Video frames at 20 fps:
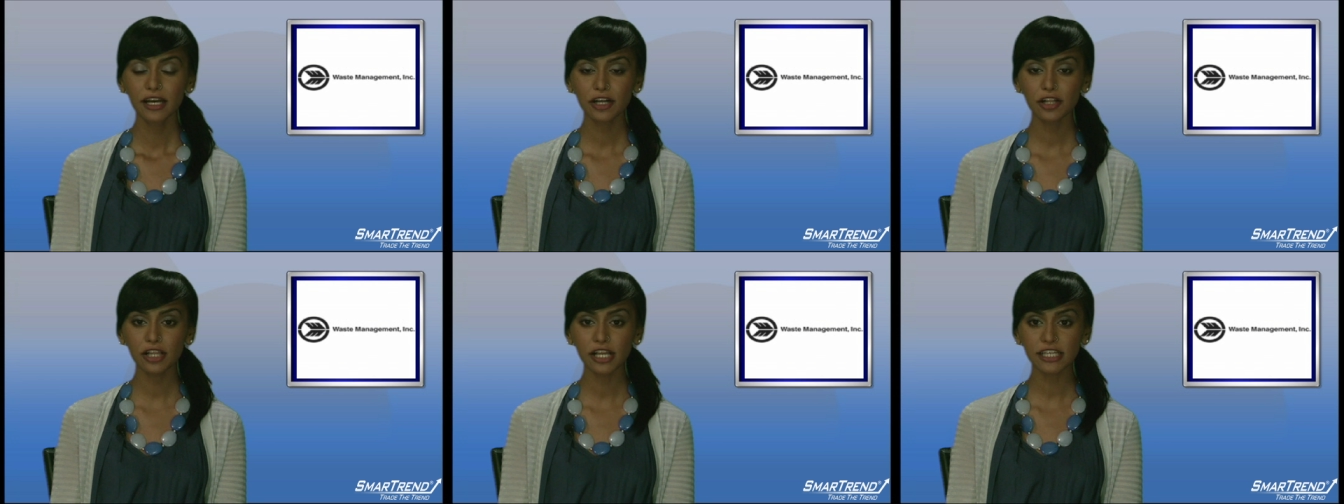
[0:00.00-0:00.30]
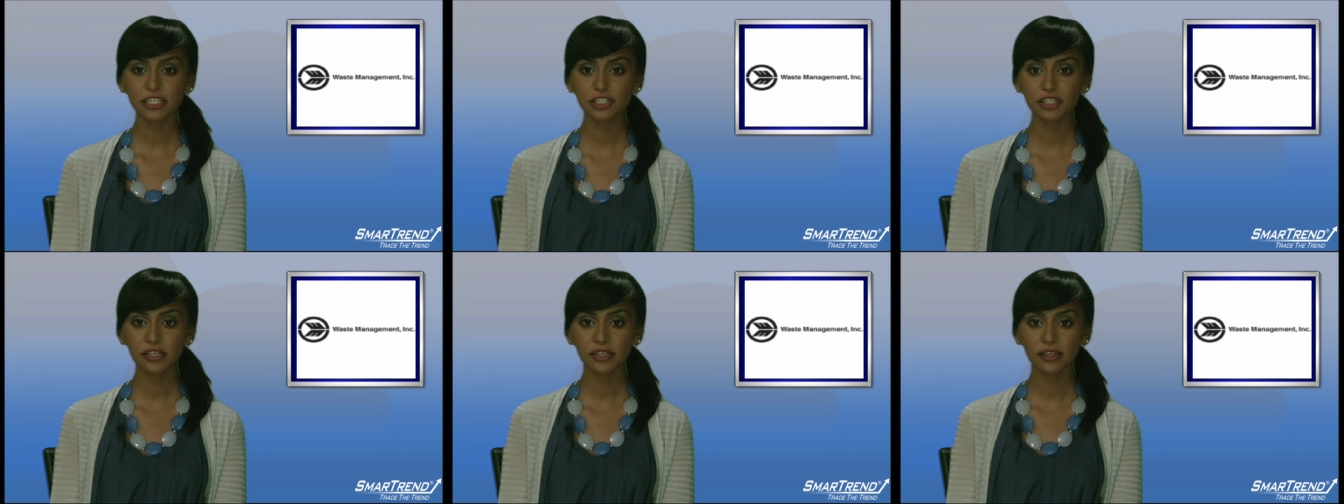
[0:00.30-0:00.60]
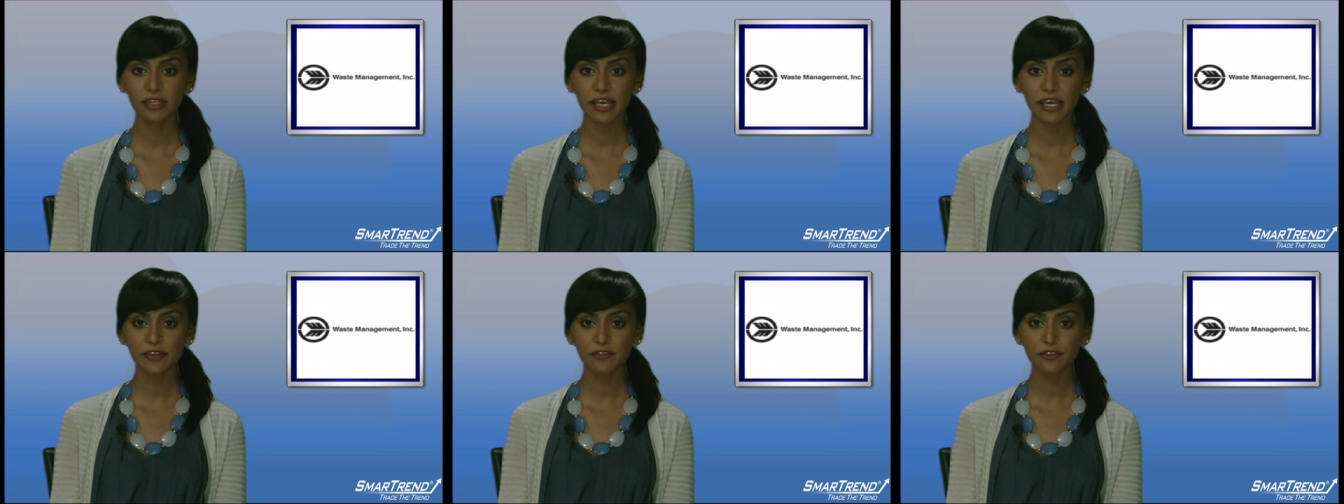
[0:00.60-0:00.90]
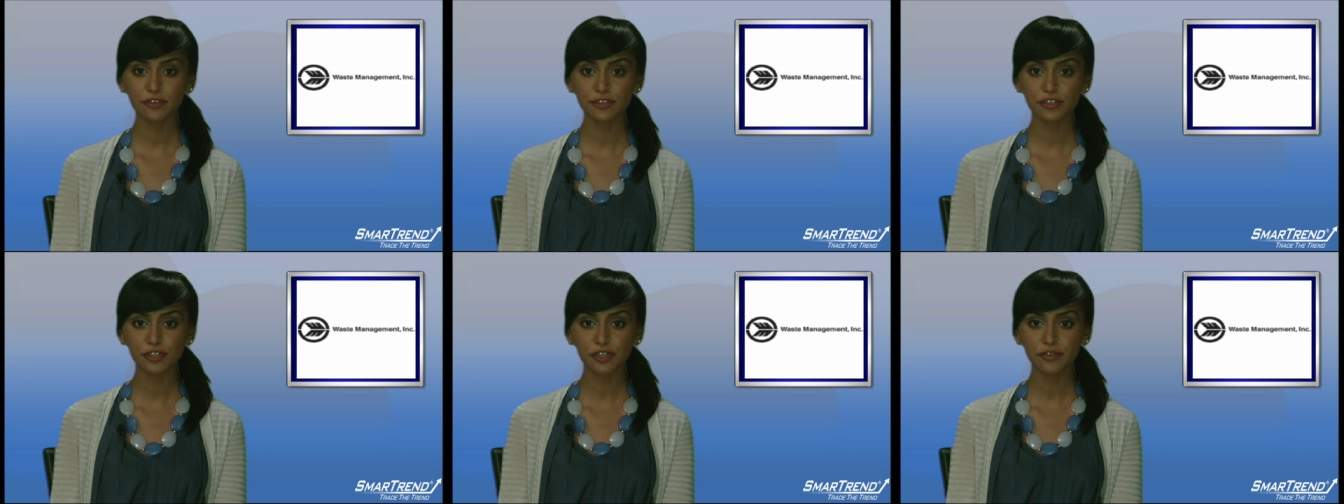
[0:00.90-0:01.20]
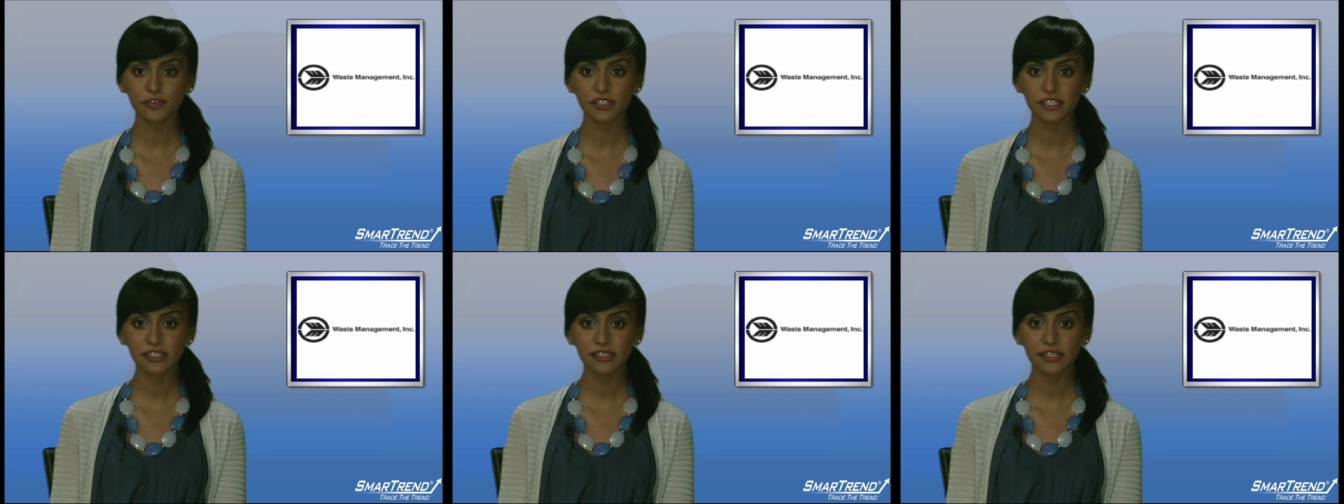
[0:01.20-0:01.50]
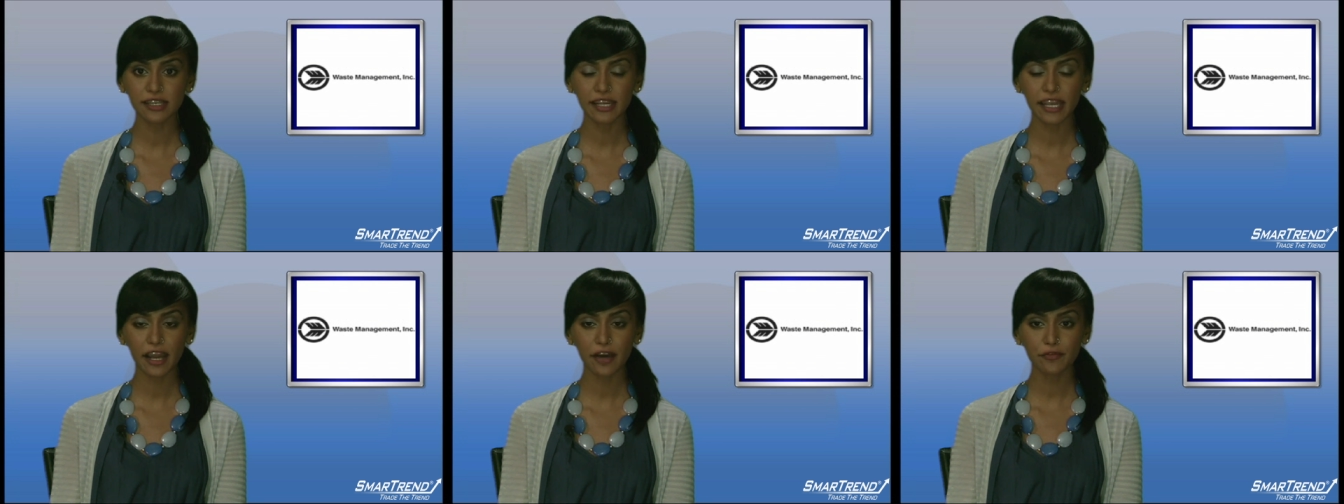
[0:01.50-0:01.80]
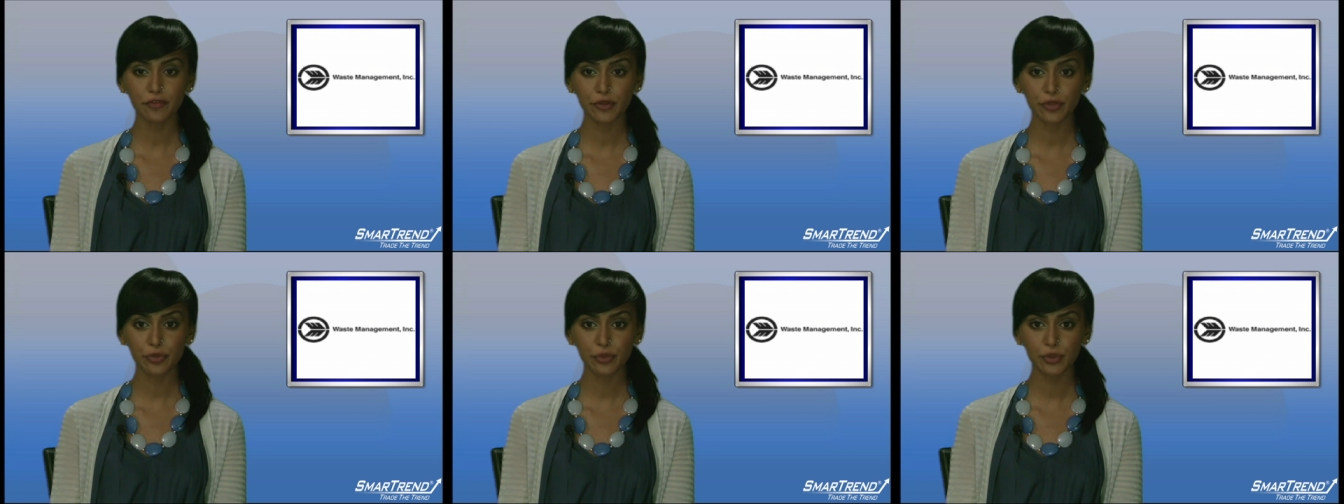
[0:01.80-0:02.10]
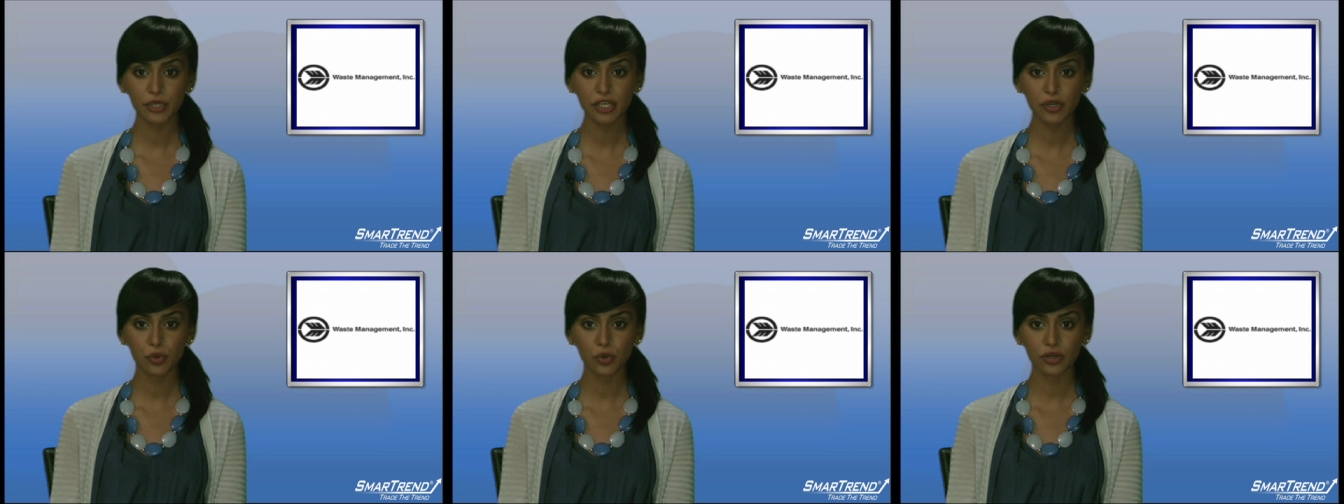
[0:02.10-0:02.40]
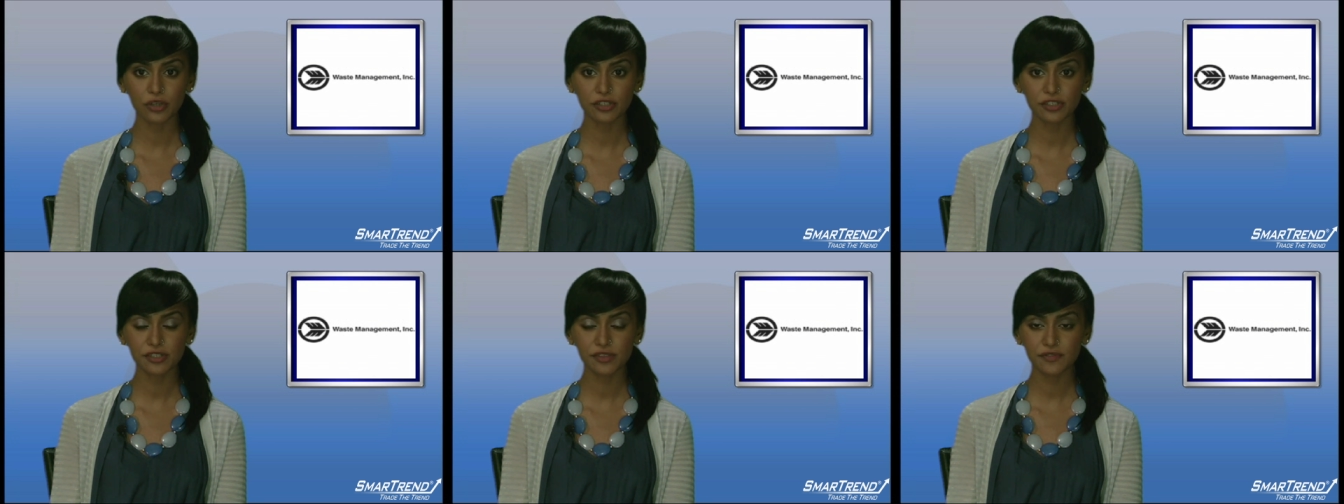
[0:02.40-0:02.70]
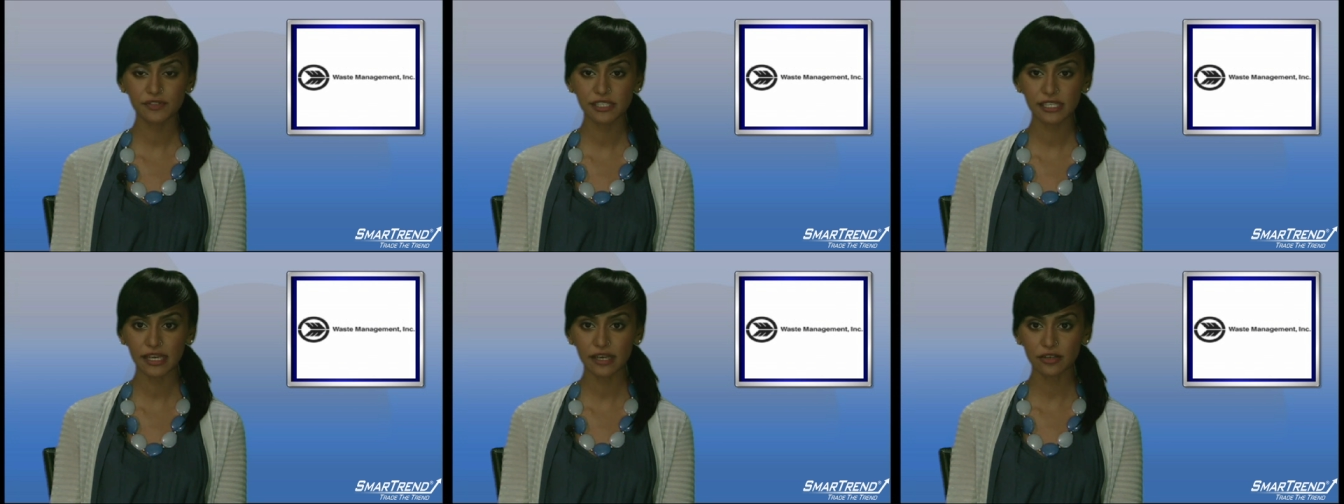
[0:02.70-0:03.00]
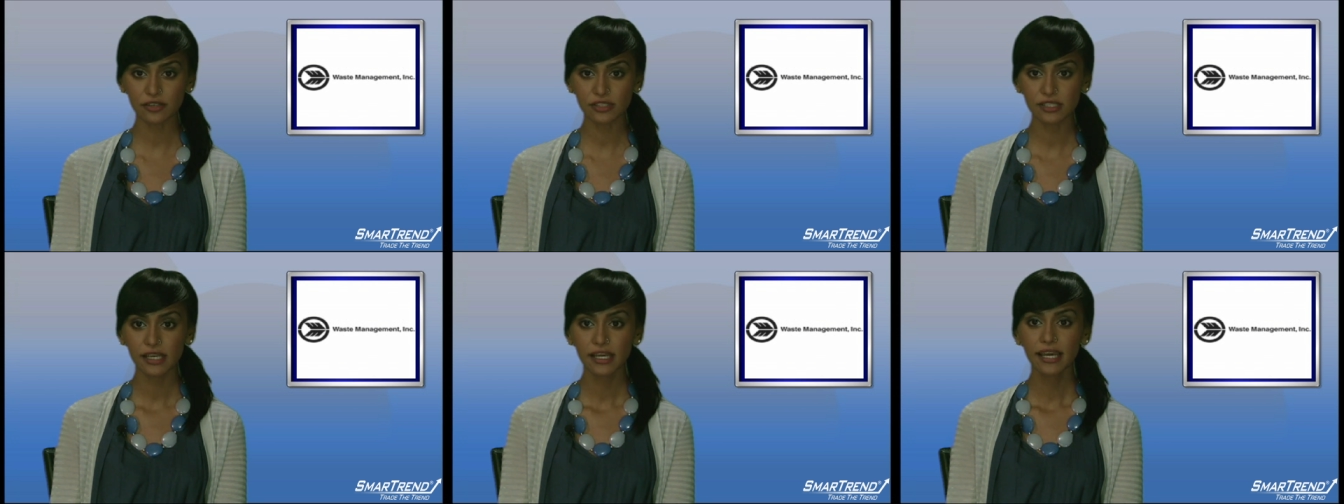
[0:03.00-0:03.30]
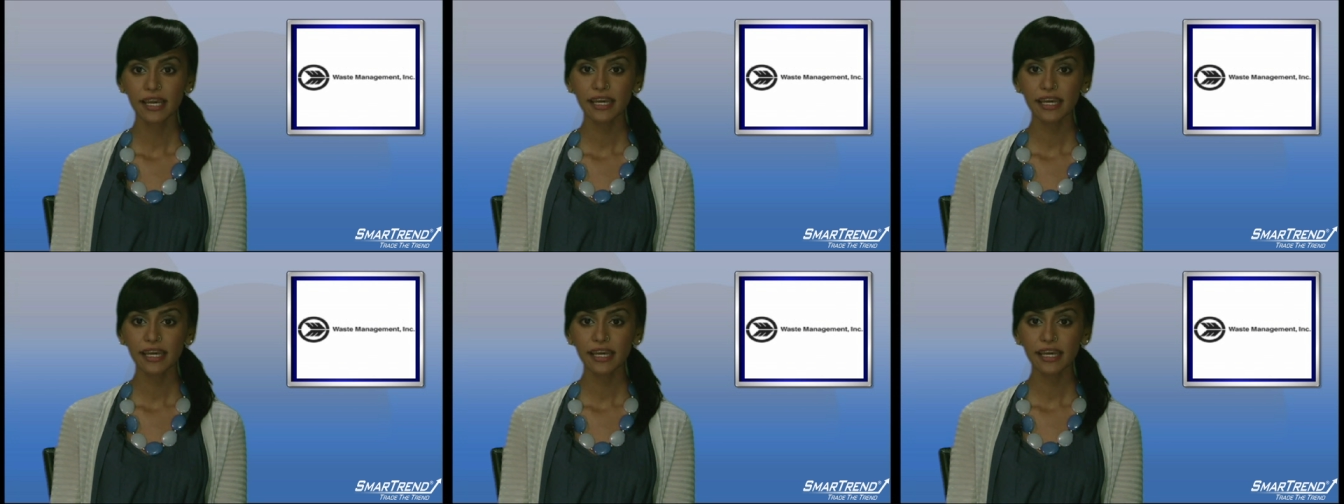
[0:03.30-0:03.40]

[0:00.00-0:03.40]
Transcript: Collection and landfill services account for three-quarters of sales.